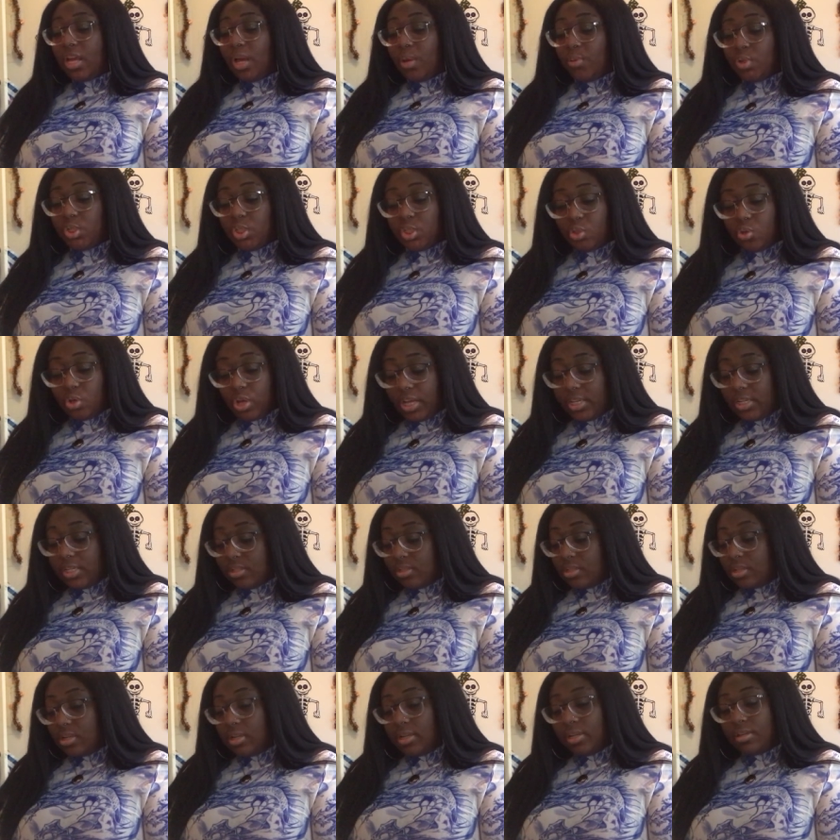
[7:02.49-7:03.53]
i'm just trying to
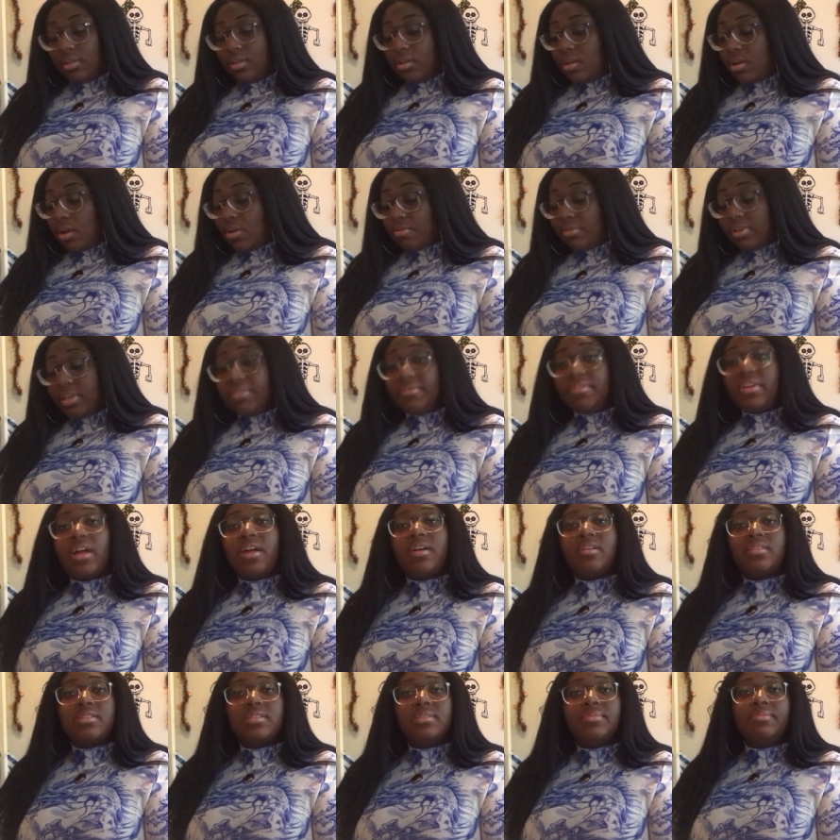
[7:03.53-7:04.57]
you know give
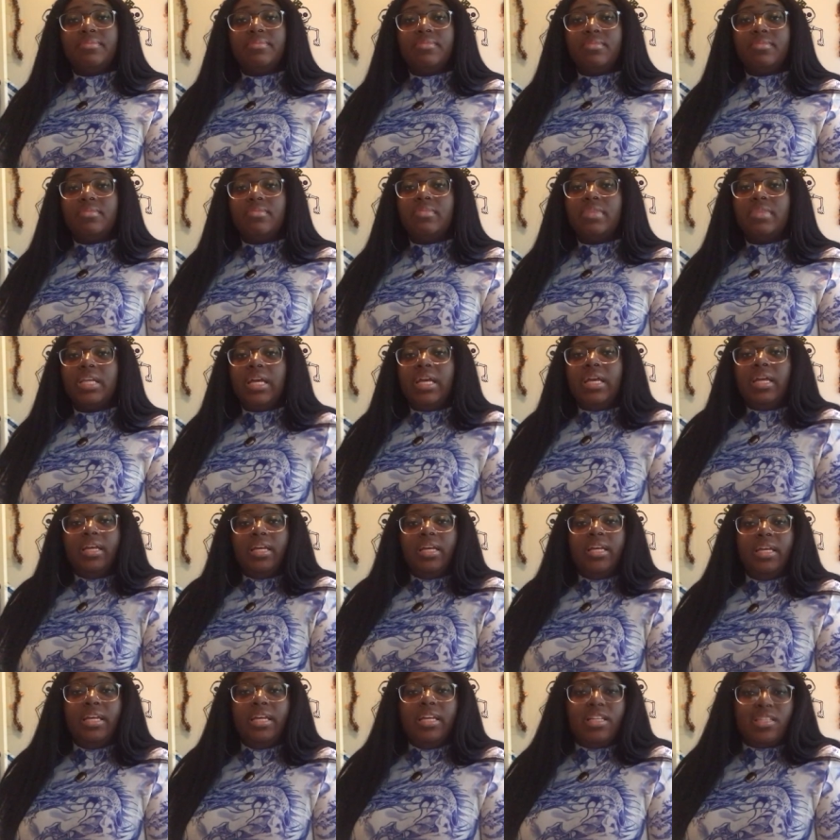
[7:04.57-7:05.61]
y'all some
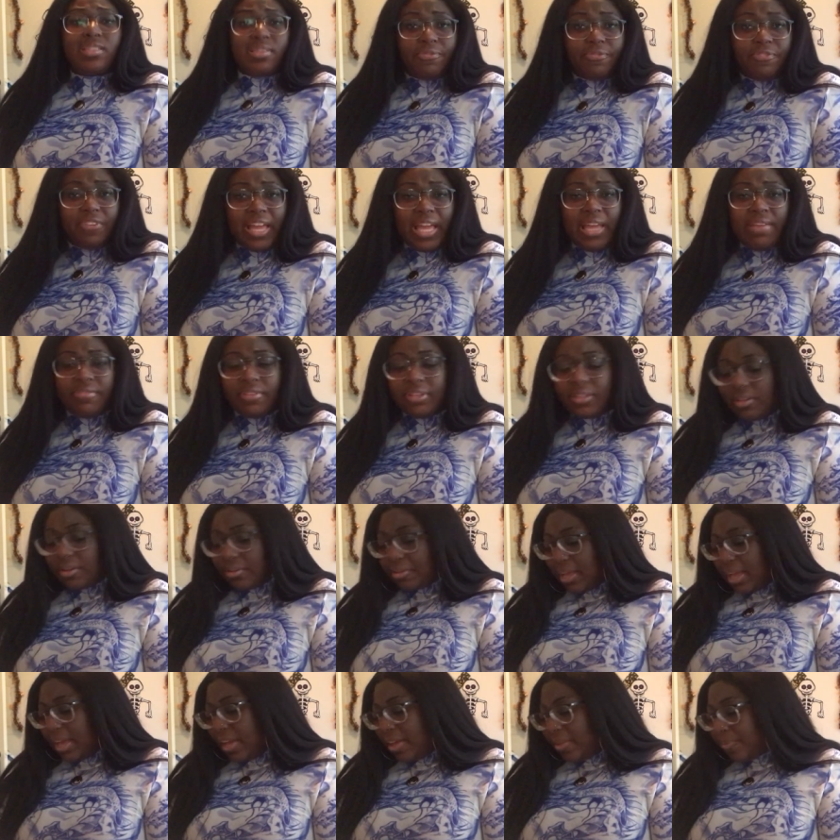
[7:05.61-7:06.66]
some flavor
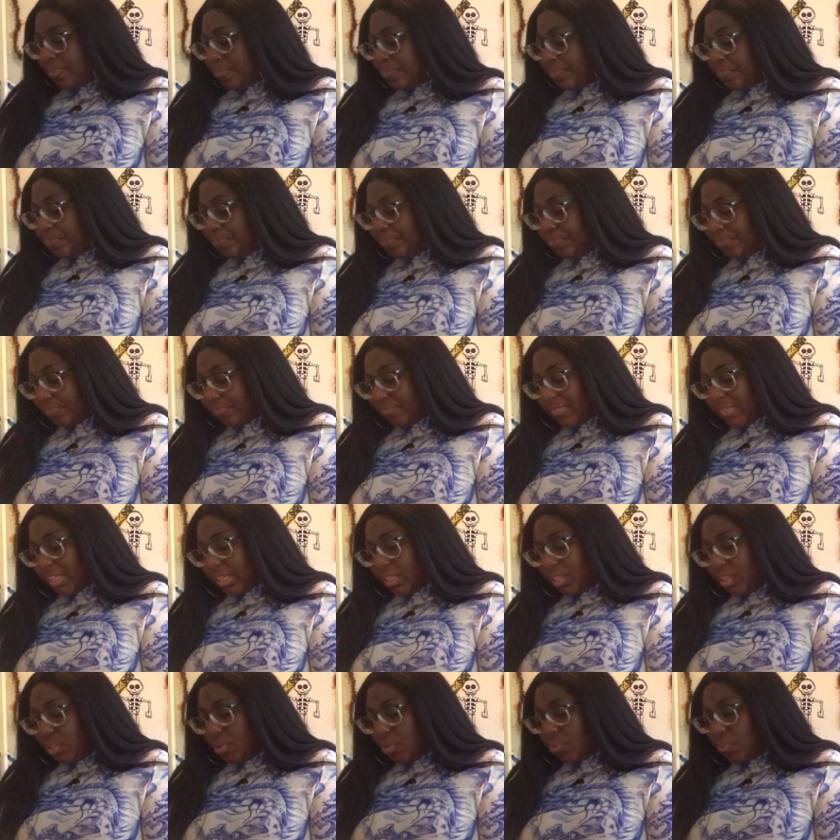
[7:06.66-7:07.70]
okay
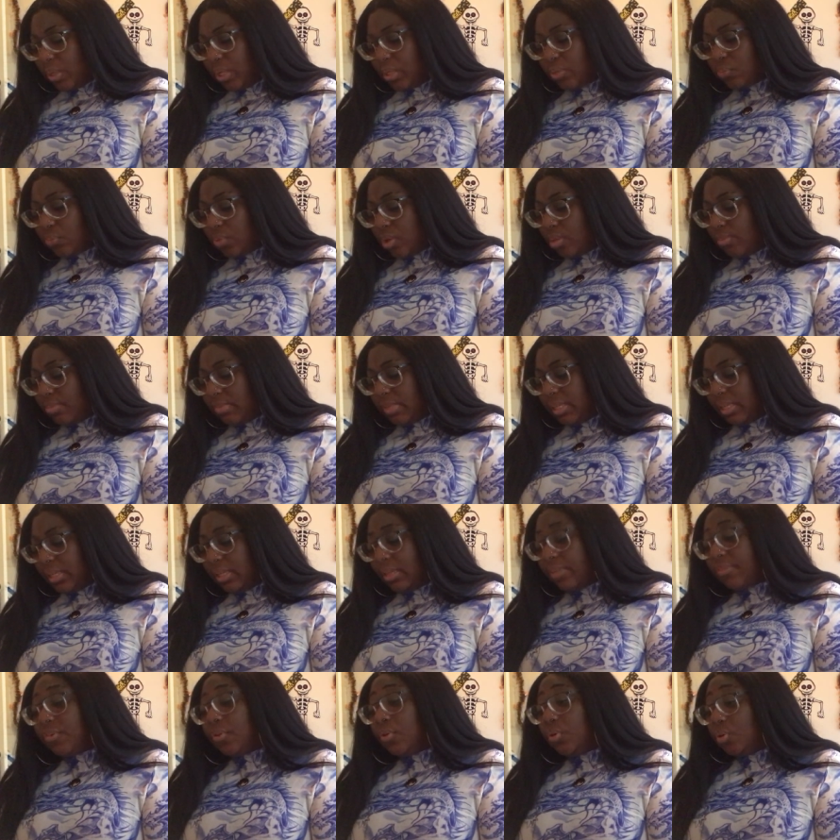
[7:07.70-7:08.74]
you wouldn't want me
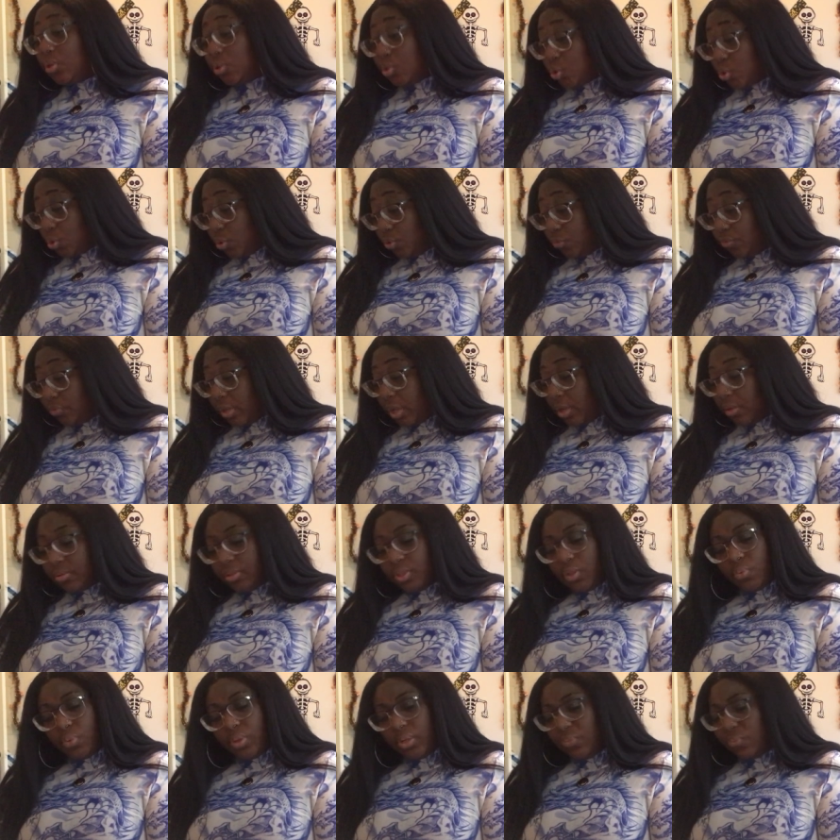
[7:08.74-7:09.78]
if you knew the truth though
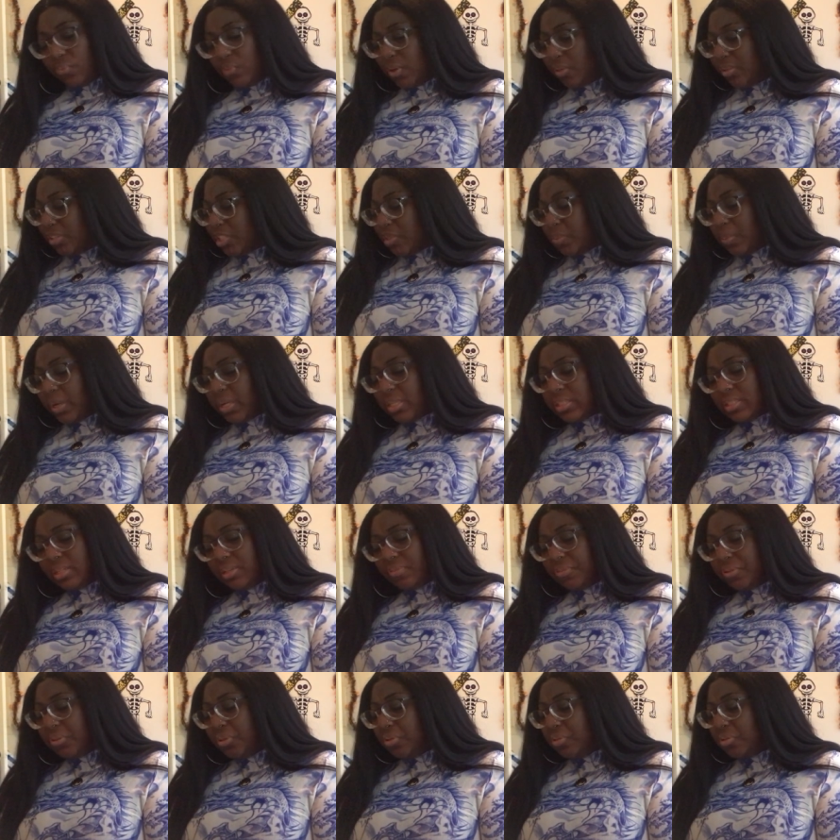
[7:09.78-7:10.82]
you wouldn't want this person
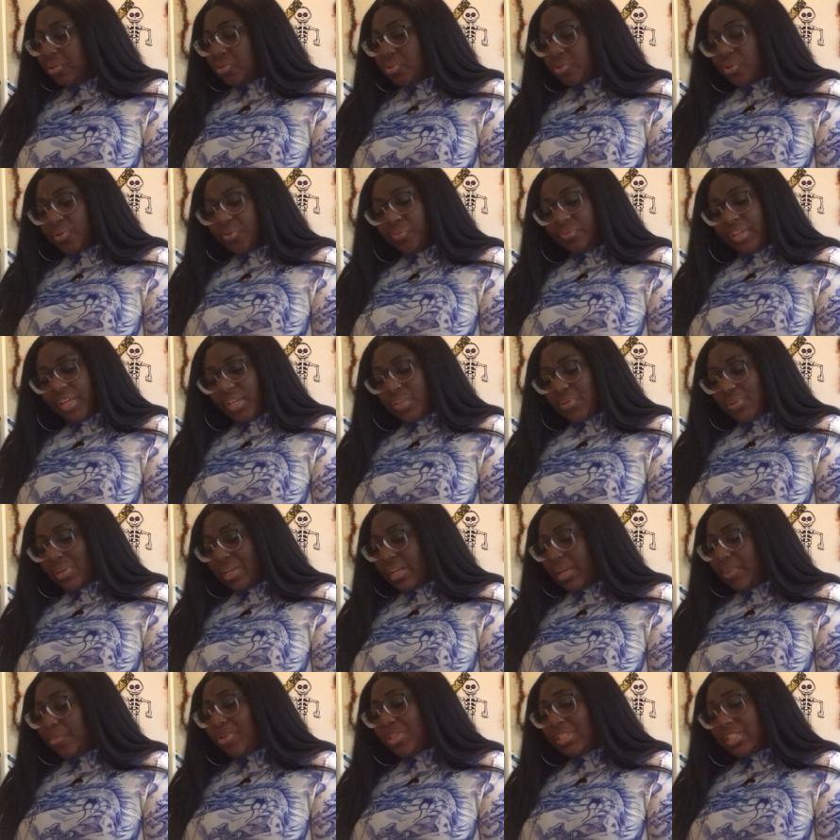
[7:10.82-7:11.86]
if you knew the truth that's why
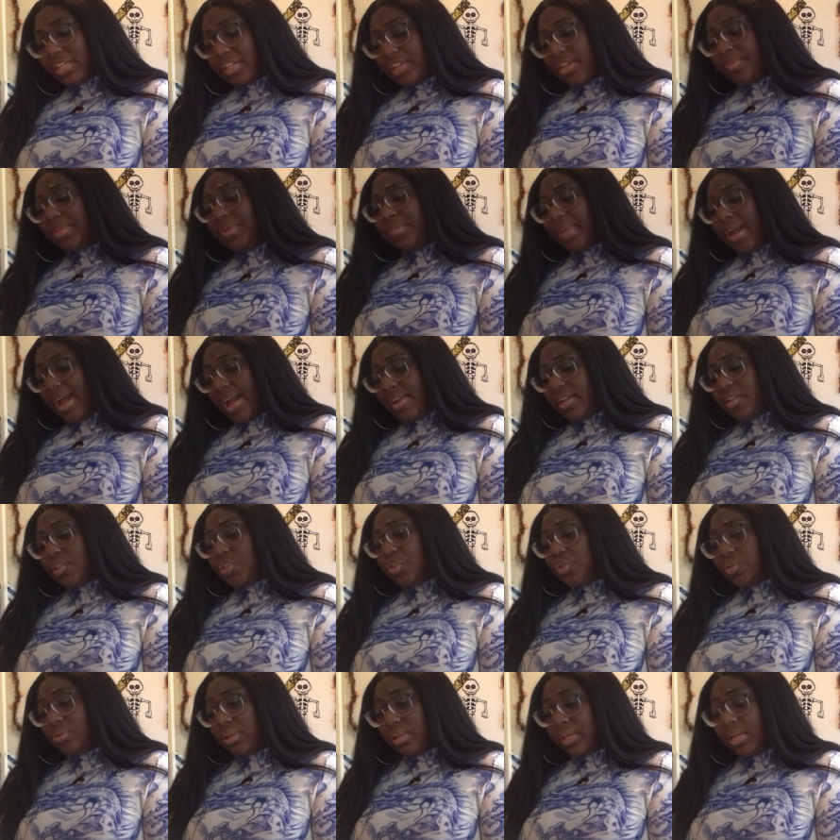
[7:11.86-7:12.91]
they pretend to be mad
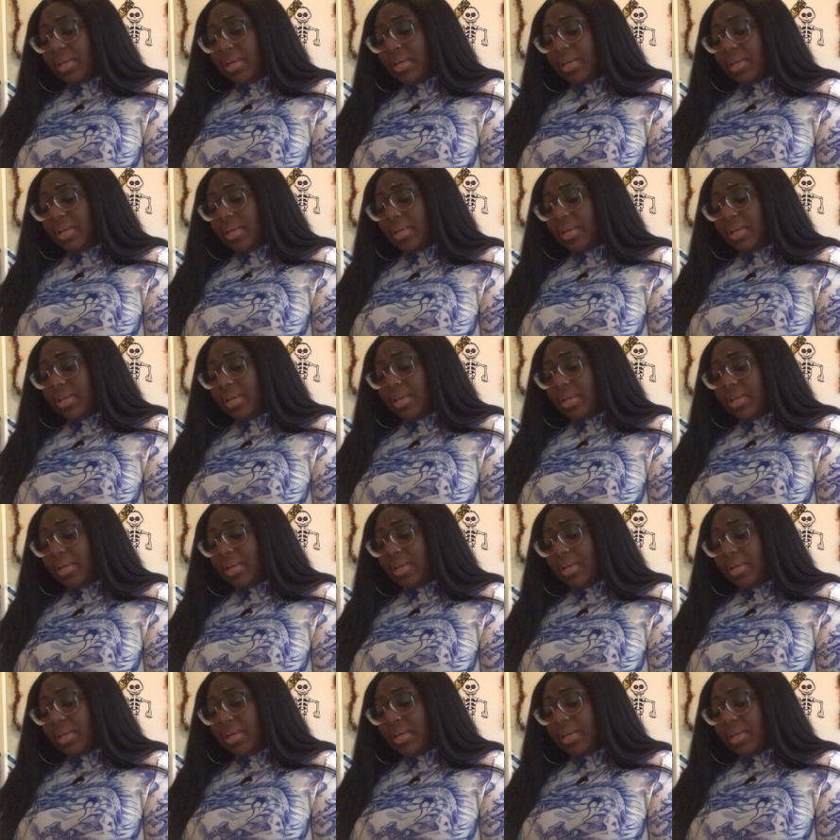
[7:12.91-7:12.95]
at you